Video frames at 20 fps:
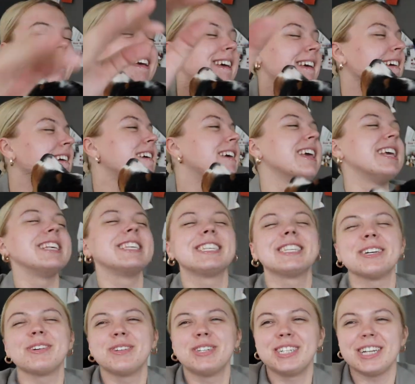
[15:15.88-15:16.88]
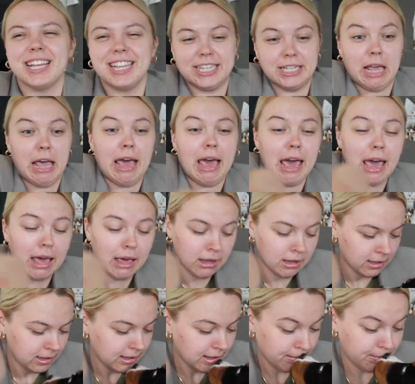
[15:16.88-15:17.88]
He's so jealous.
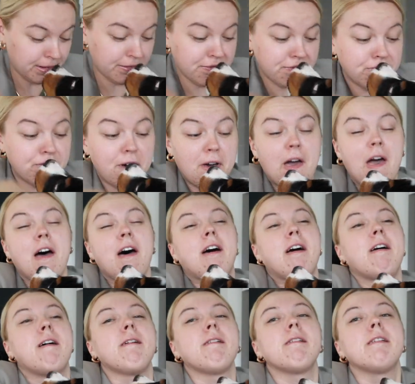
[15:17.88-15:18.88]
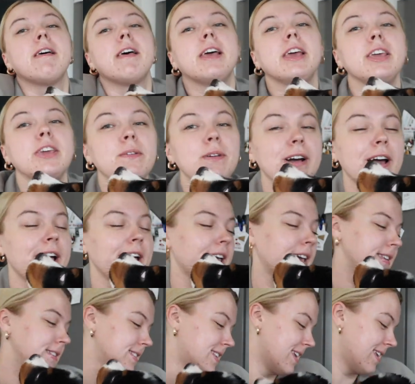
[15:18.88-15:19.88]
Ah! I'm gonna fall! You
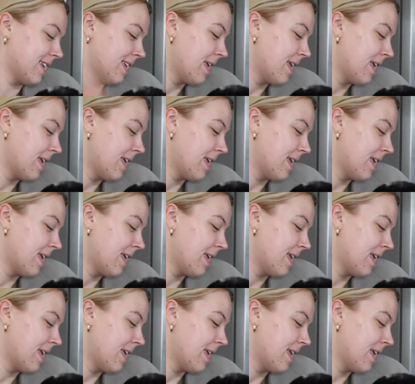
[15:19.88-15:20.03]
guys.